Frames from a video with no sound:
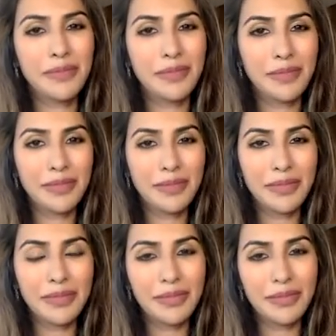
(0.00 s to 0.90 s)

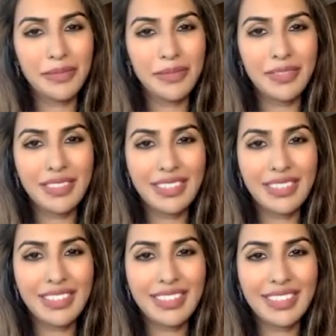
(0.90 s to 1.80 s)

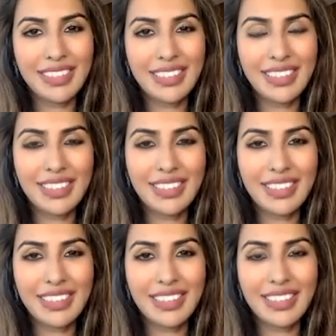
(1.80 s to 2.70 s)

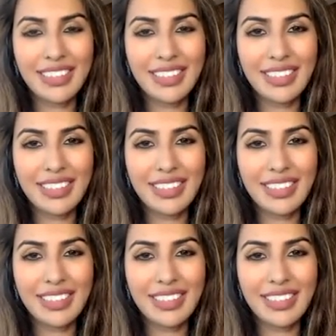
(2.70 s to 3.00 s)
[no speech]